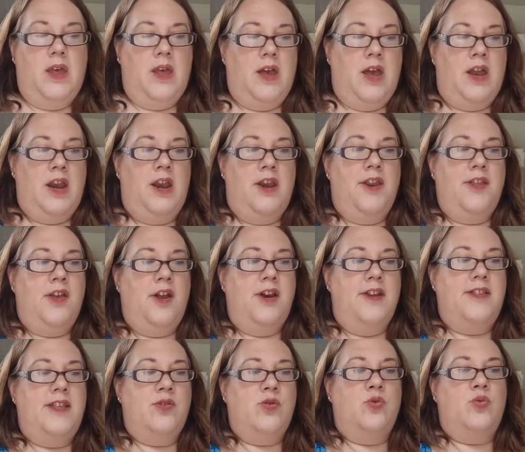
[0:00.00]
And I
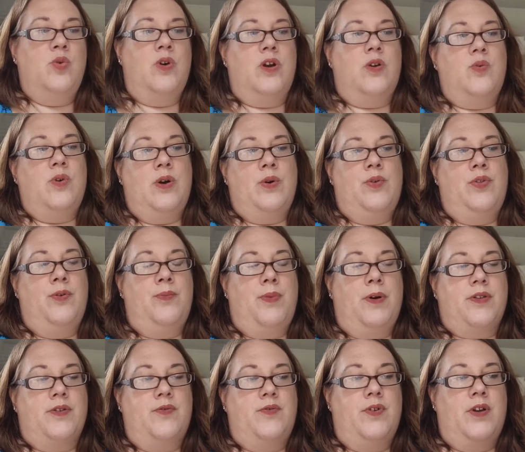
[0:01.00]
decided this would work well with the
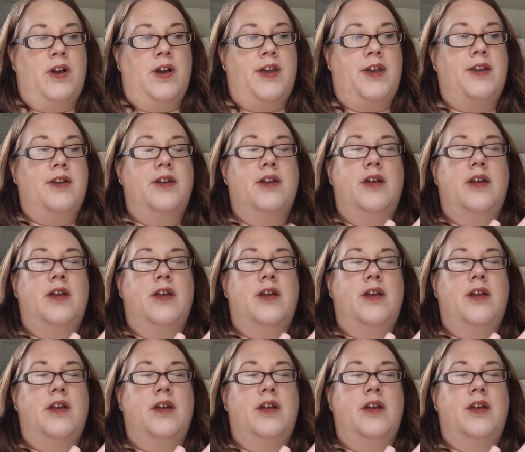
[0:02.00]
butterfly